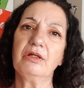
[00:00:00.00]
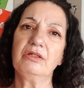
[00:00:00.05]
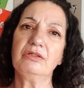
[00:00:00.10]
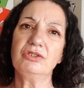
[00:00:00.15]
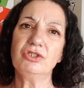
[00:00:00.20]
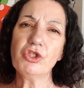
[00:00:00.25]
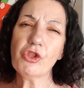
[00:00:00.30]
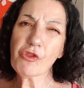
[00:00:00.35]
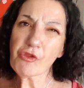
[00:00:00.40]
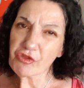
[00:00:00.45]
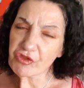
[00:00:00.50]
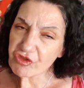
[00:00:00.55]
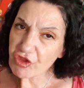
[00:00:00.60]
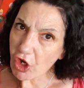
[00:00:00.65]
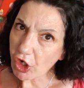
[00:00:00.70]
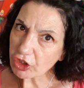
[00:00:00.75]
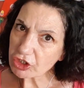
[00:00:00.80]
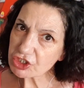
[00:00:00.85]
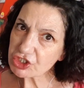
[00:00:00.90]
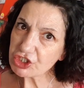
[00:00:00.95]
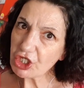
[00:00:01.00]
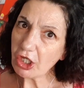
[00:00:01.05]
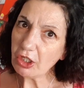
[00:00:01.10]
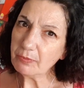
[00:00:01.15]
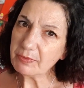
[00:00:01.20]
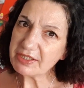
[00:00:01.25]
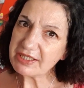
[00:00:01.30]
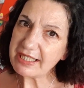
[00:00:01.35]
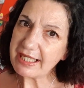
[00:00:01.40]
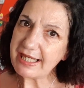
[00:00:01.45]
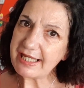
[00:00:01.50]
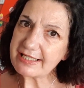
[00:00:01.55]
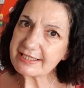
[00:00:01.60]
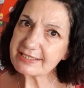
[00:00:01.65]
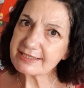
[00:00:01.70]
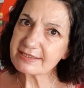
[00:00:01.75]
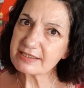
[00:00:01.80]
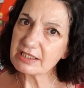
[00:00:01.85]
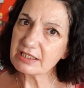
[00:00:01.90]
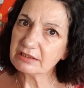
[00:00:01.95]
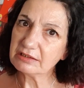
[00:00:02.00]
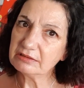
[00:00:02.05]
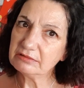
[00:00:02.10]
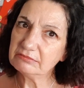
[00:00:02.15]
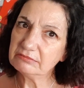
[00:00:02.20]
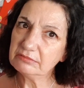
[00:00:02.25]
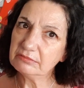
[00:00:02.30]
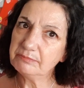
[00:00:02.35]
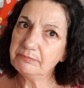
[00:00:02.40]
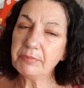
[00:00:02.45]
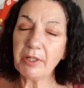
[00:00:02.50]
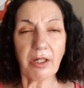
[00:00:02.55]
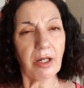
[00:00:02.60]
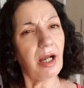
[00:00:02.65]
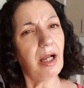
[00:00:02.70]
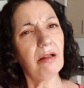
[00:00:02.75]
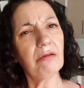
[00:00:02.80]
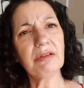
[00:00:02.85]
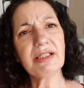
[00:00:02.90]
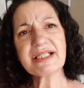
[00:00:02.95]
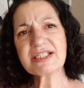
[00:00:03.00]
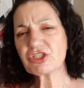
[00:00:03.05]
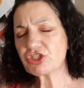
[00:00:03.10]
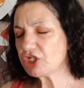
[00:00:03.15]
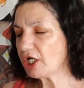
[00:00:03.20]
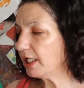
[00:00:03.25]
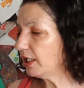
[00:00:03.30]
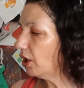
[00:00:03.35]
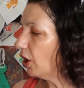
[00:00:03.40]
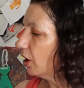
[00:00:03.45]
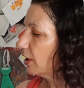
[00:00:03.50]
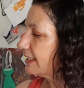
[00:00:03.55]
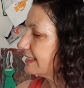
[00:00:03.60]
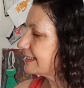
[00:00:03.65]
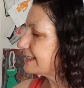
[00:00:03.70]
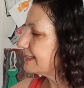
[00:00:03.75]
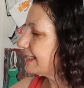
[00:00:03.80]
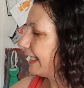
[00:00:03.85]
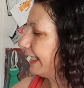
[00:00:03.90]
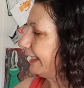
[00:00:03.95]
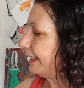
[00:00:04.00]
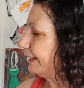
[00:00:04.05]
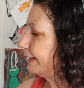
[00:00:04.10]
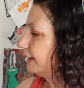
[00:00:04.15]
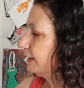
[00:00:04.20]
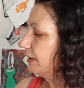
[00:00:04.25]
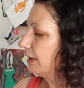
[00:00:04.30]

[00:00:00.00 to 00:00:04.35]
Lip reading: Not so with this, but let's try it on and see.